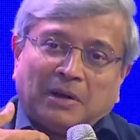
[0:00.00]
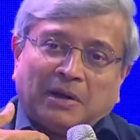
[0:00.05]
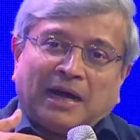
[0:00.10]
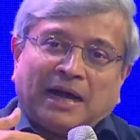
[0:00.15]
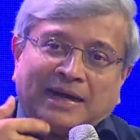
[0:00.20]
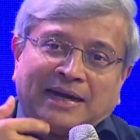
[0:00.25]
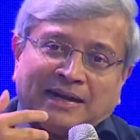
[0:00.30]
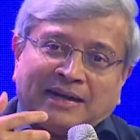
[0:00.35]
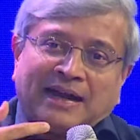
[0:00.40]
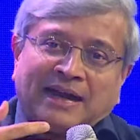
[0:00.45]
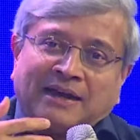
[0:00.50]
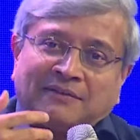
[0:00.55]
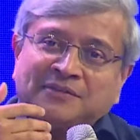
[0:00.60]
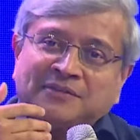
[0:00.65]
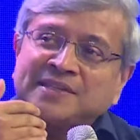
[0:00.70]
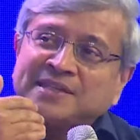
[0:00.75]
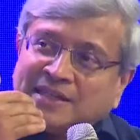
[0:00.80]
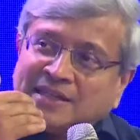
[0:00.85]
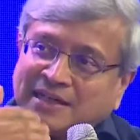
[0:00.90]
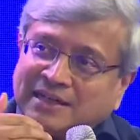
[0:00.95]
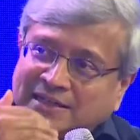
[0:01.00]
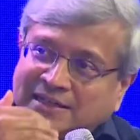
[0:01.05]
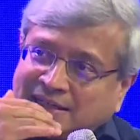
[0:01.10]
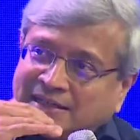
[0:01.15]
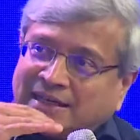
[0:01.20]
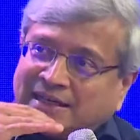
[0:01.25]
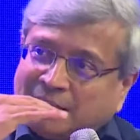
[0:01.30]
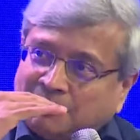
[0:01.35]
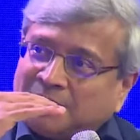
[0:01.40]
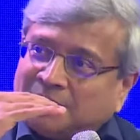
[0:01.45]
and have still
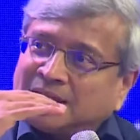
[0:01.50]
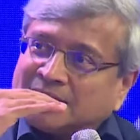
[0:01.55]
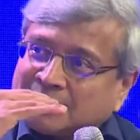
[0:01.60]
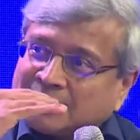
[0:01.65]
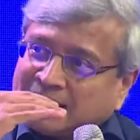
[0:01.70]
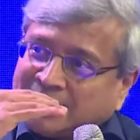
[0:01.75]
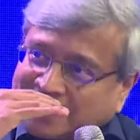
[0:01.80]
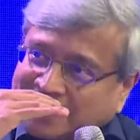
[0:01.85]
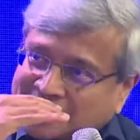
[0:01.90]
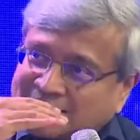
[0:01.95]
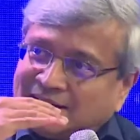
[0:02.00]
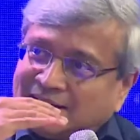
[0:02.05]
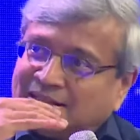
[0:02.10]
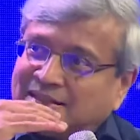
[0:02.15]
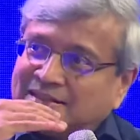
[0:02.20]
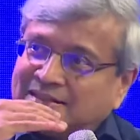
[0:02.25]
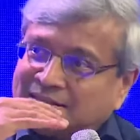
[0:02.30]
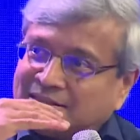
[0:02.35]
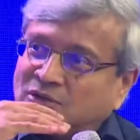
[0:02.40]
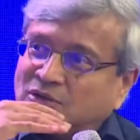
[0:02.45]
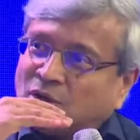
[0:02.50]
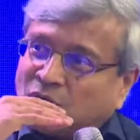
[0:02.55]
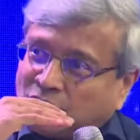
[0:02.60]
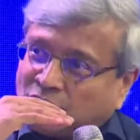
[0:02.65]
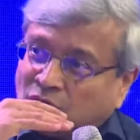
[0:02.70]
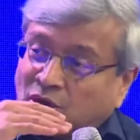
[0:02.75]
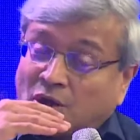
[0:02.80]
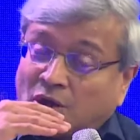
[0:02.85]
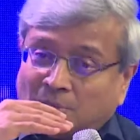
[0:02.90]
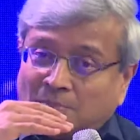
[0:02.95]
kept the excellence on
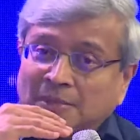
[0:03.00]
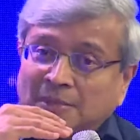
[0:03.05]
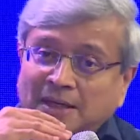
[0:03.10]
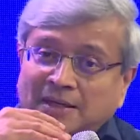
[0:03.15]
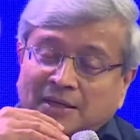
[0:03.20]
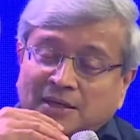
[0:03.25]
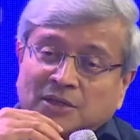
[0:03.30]
top.